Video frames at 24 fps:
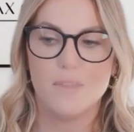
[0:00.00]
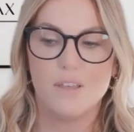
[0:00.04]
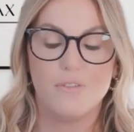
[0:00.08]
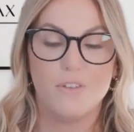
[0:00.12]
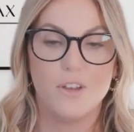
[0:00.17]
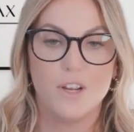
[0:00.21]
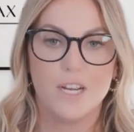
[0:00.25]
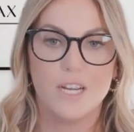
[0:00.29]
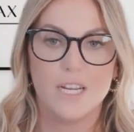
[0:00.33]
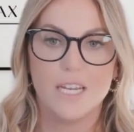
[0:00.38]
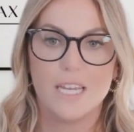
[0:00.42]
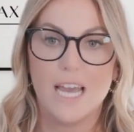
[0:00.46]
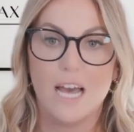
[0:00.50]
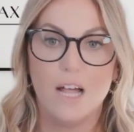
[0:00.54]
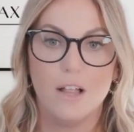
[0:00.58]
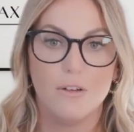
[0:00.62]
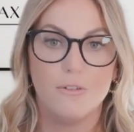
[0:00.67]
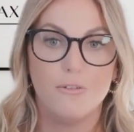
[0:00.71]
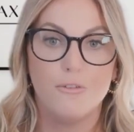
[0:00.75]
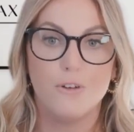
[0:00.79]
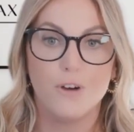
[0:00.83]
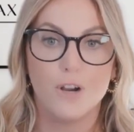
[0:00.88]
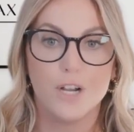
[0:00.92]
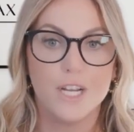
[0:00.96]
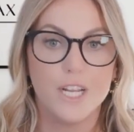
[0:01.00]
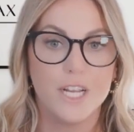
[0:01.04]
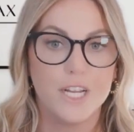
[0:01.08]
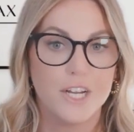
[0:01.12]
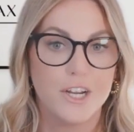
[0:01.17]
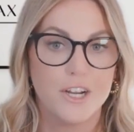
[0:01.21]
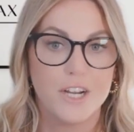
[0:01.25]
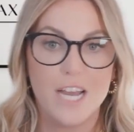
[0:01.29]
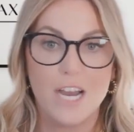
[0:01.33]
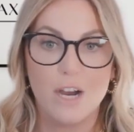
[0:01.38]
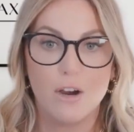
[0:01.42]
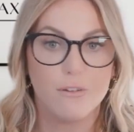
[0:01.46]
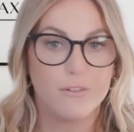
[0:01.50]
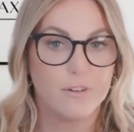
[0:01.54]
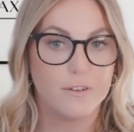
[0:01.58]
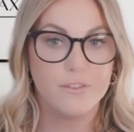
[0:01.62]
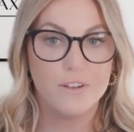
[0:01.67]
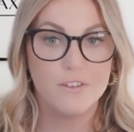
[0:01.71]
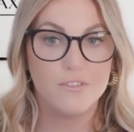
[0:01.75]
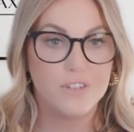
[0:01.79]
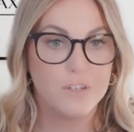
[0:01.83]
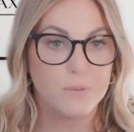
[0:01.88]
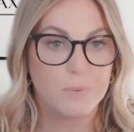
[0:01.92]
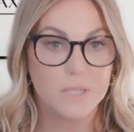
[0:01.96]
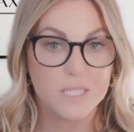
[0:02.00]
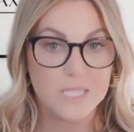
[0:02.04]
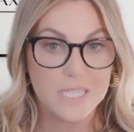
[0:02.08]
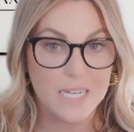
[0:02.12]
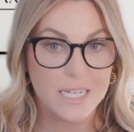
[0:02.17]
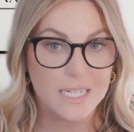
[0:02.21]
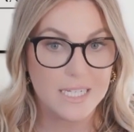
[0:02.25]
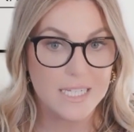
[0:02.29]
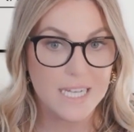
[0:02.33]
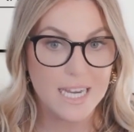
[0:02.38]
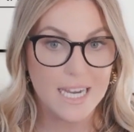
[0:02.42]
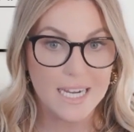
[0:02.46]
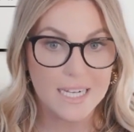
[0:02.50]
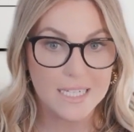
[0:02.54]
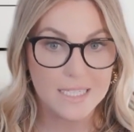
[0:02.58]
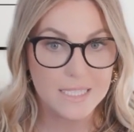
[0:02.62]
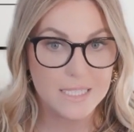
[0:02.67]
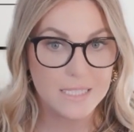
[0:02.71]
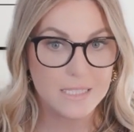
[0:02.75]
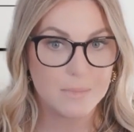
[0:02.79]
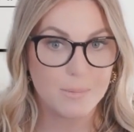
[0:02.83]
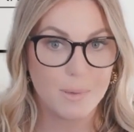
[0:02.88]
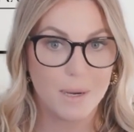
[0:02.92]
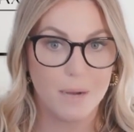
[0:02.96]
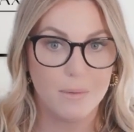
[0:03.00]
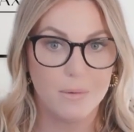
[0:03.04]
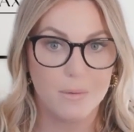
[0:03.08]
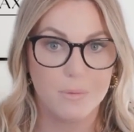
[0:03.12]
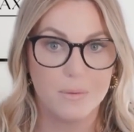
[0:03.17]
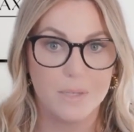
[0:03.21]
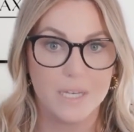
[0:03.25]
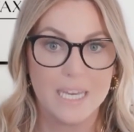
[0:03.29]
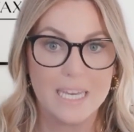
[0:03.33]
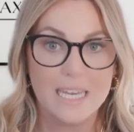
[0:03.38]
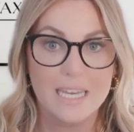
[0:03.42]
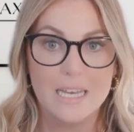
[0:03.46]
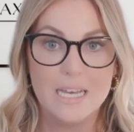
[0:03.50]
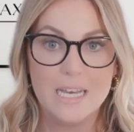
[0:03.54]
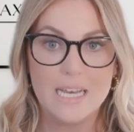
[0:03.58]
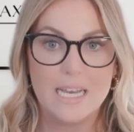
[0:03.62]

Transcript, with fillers: if you're in California, you're now over 50% in taxes, probably.